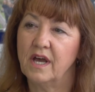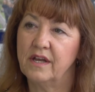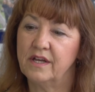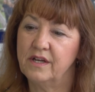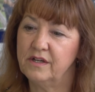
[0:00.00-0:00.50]

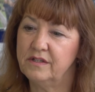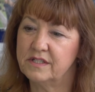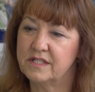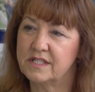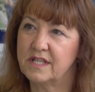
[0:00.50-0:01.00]
and I
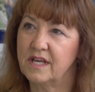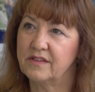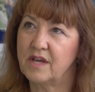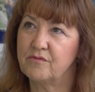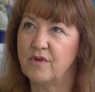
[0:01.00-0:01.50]
noticed
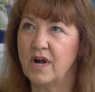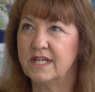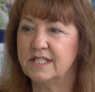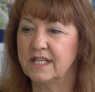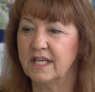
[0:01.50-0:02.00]
that their
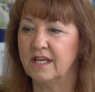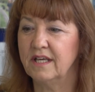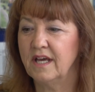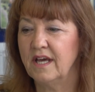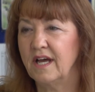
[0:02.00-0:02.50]

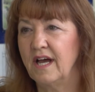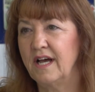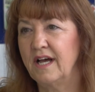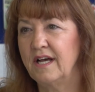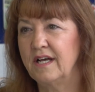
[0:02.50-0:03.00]
writing
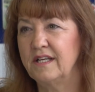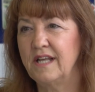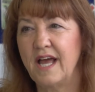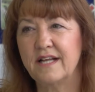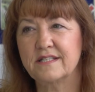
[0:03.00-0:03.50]

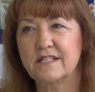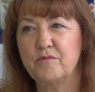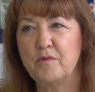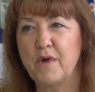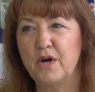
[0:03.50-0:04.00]
lacked
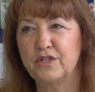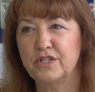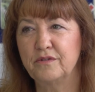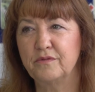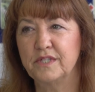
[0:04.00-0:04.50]
some emotional